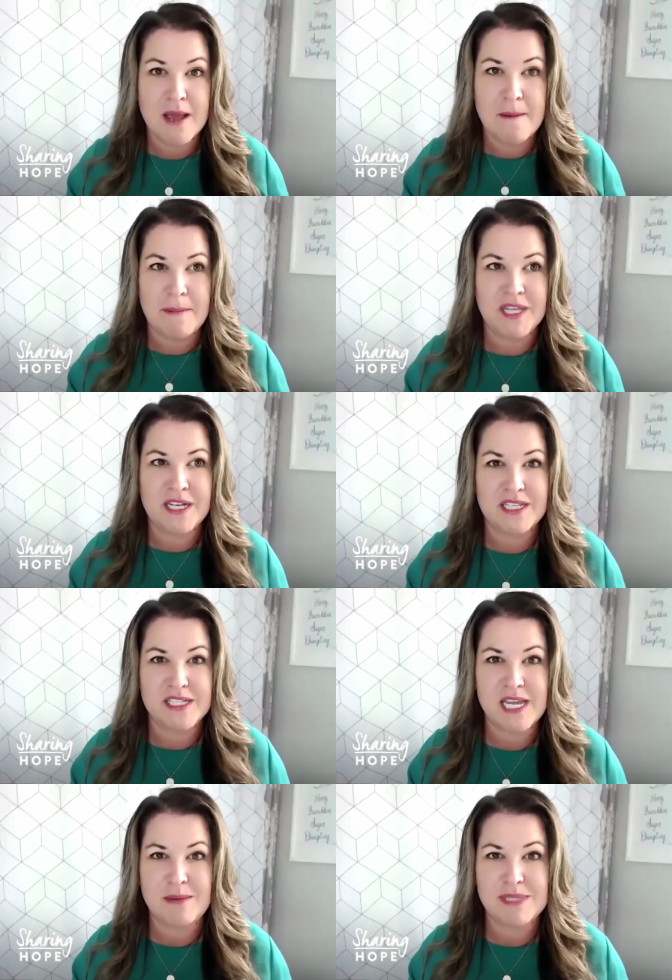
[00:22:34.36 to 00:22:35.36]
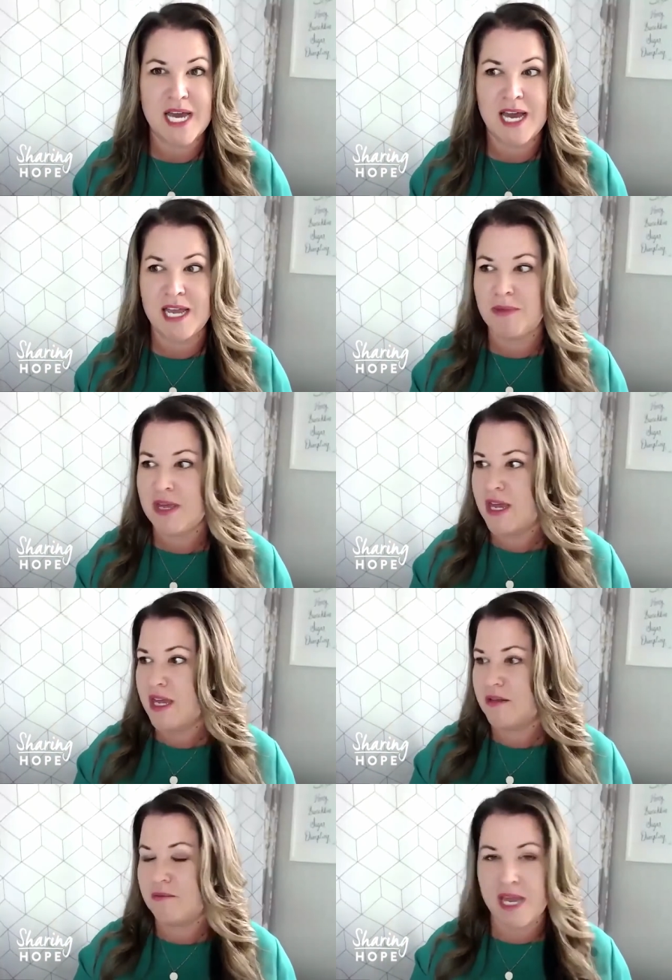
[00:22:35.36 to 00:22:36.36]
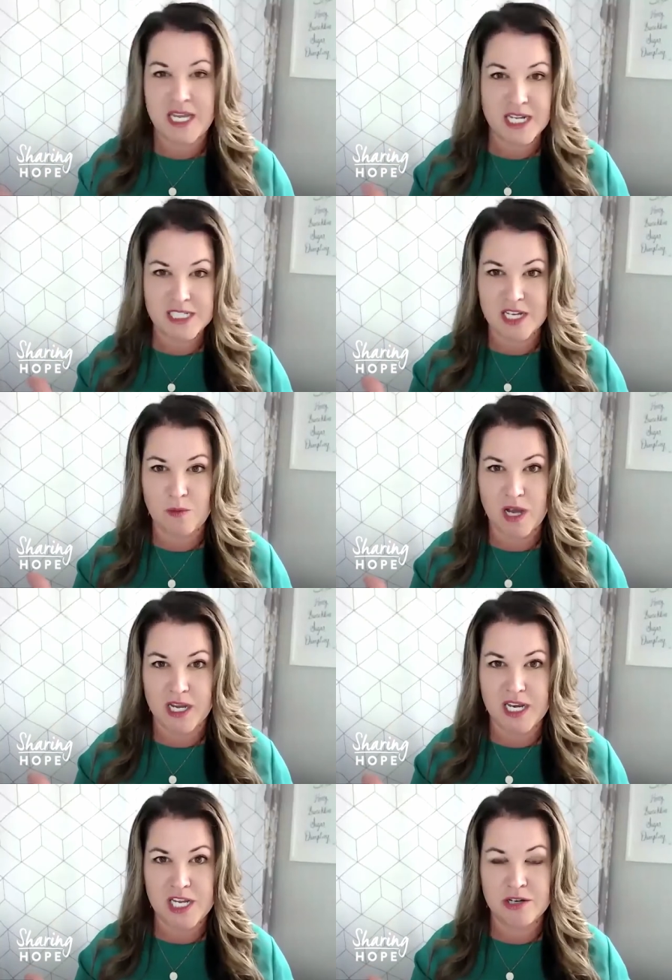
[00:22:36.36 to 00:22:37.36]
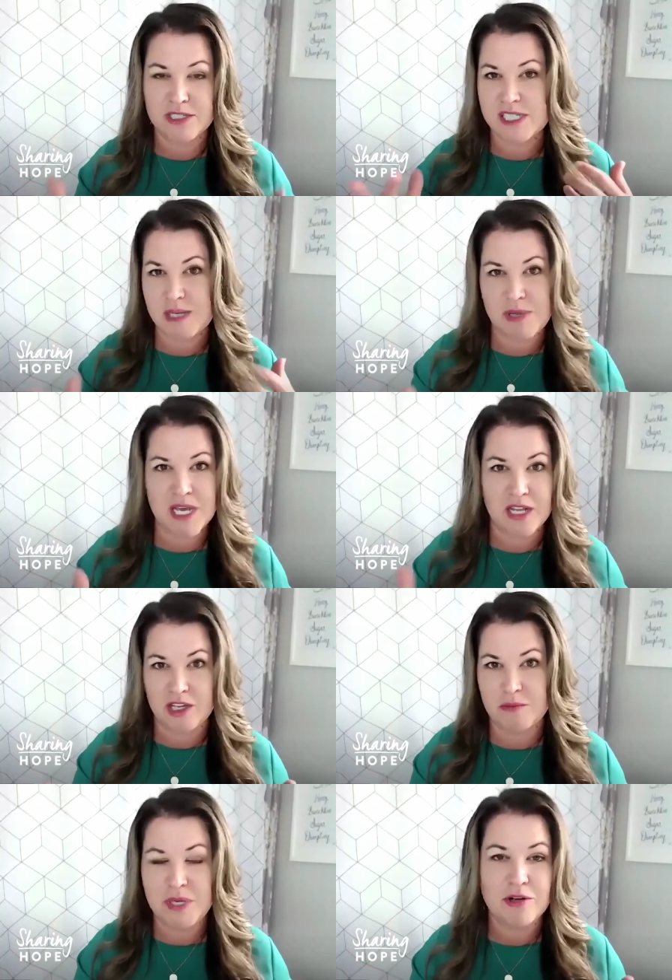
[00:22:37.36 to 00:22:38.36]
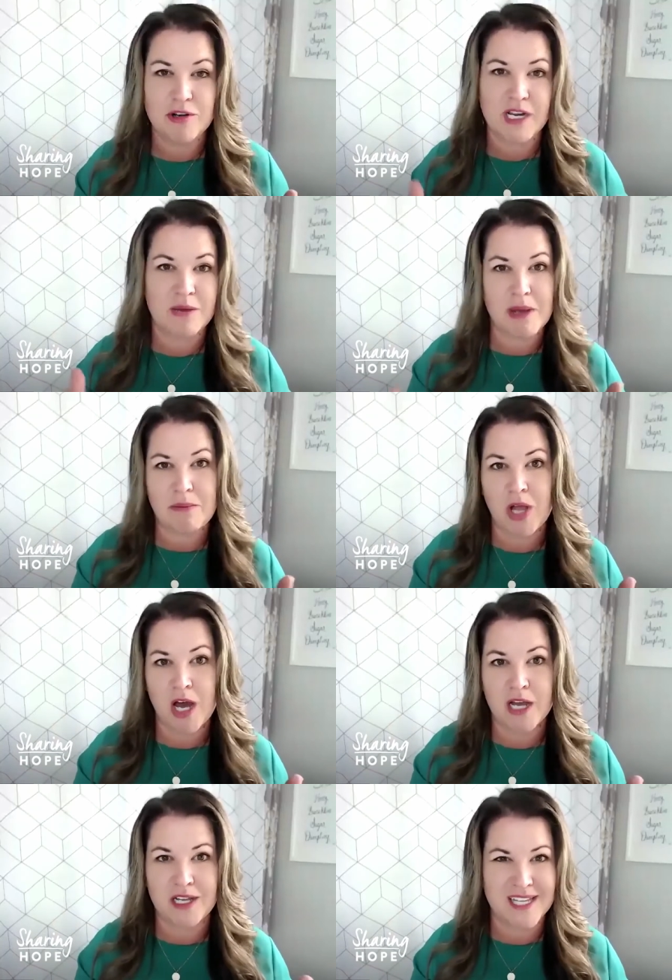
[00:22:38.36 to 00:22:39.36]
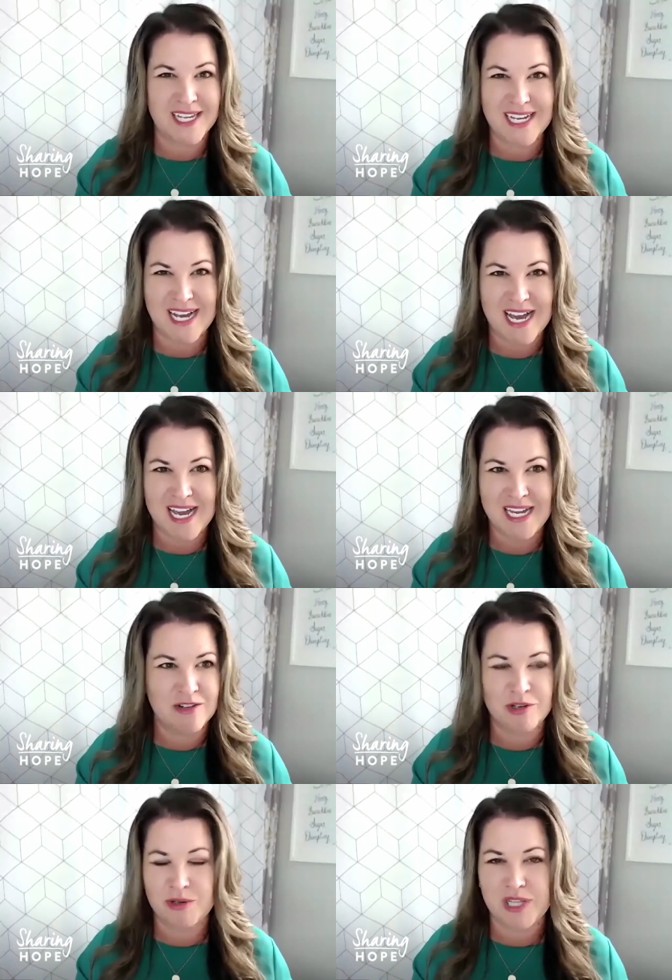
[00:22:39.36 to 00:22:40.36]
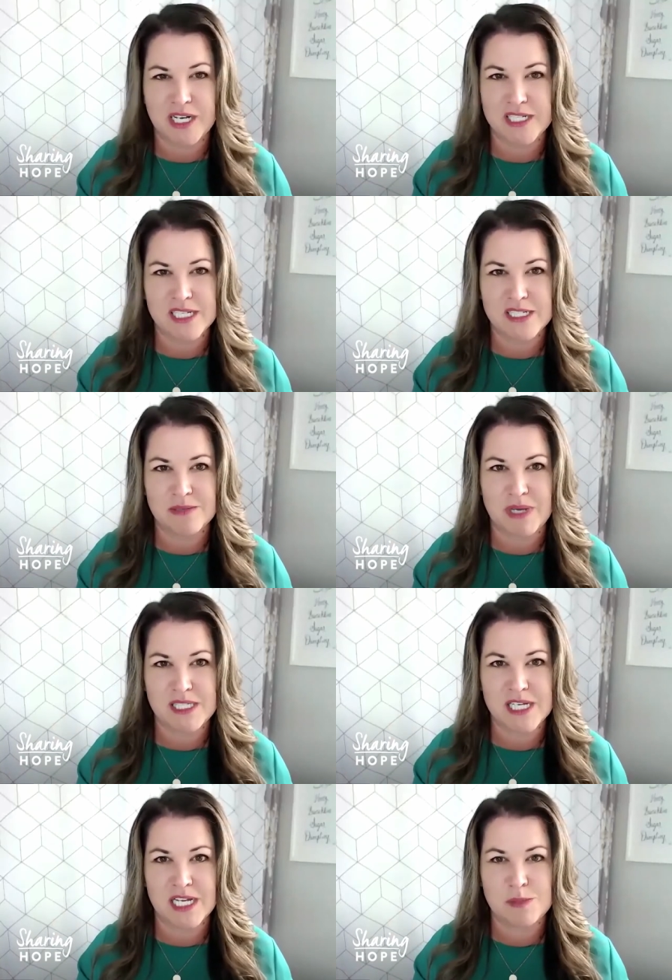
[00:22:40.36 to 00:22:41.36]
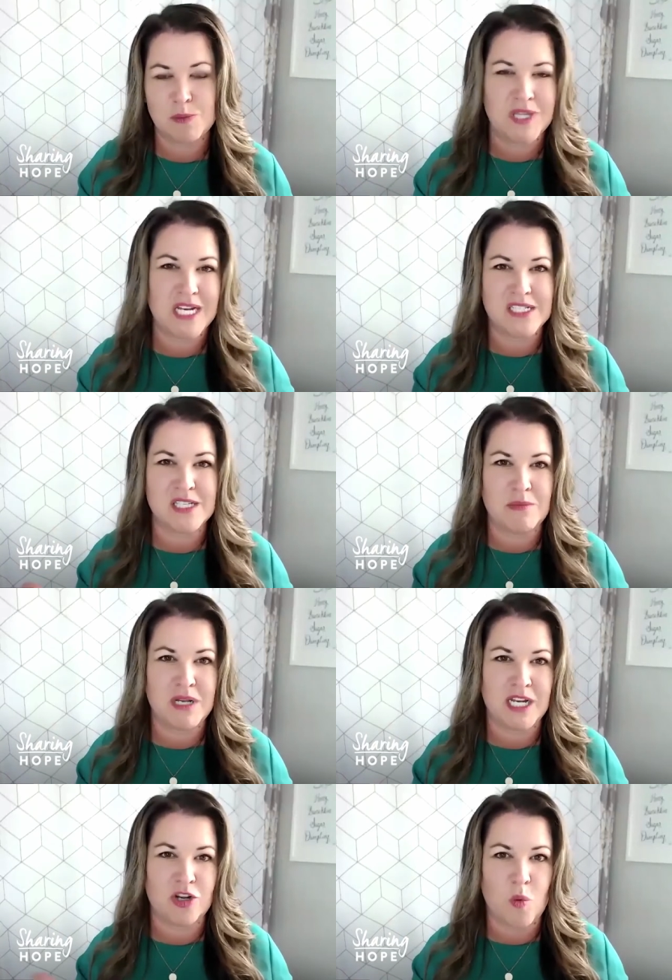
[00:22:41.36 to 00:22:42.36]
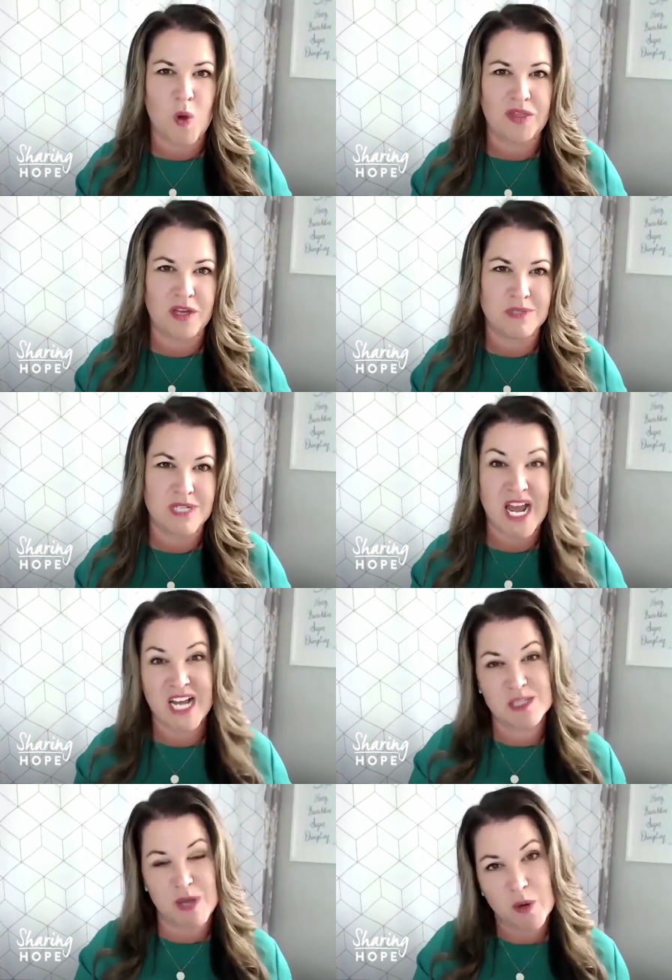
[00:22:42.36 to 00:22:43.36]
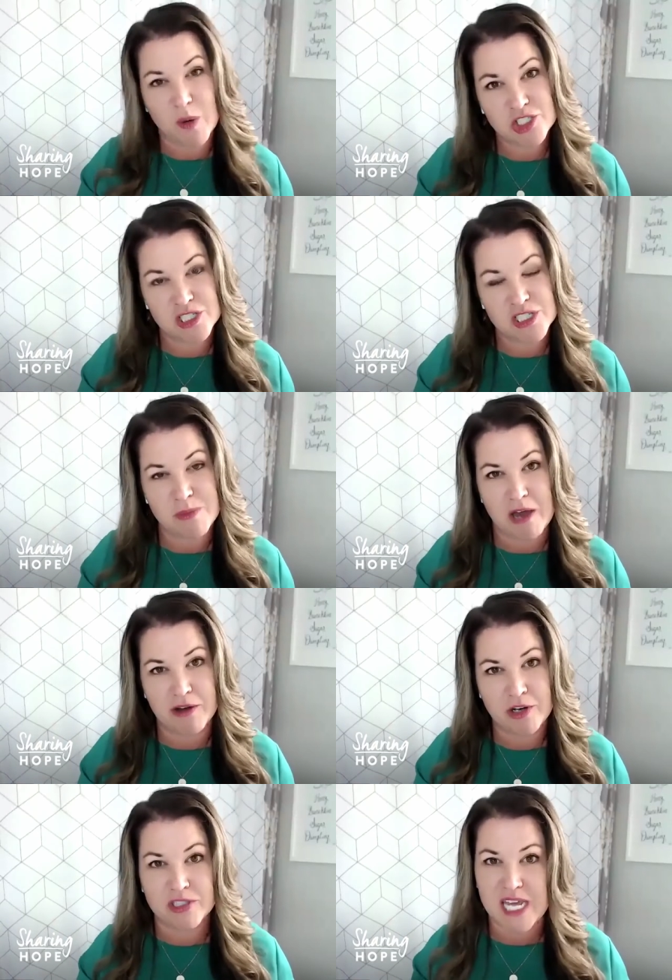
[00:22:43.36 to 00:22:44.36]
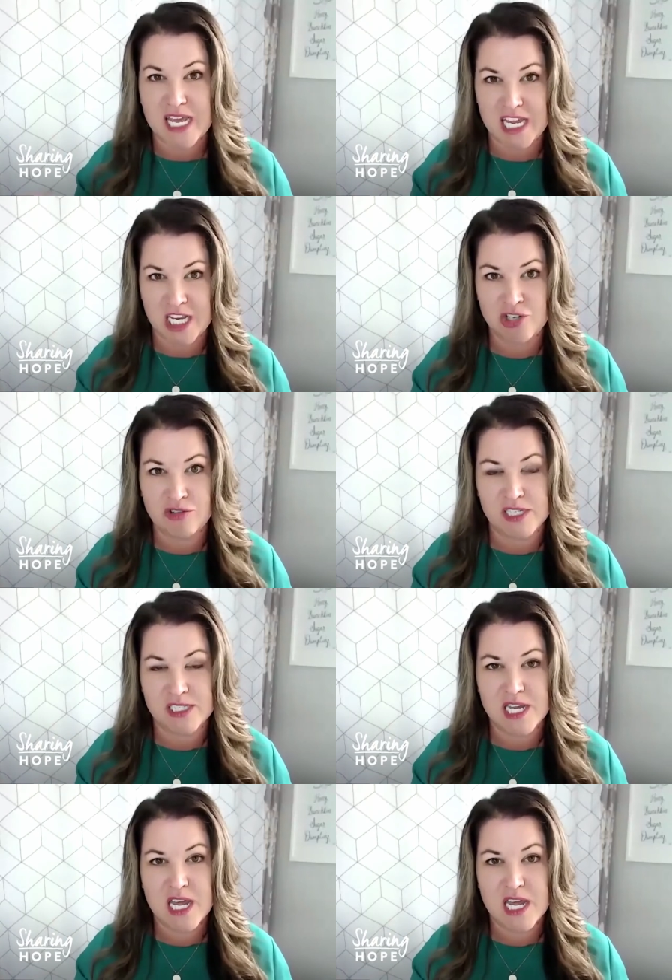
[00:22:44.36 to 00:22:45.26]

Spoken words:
But then at the same time, my kids can walk in here and see me on the computer and on my blog and think, "I don't know what that is. That doesn't make sense." But that doesn't mean I don't want them to ask me questions about it or take interest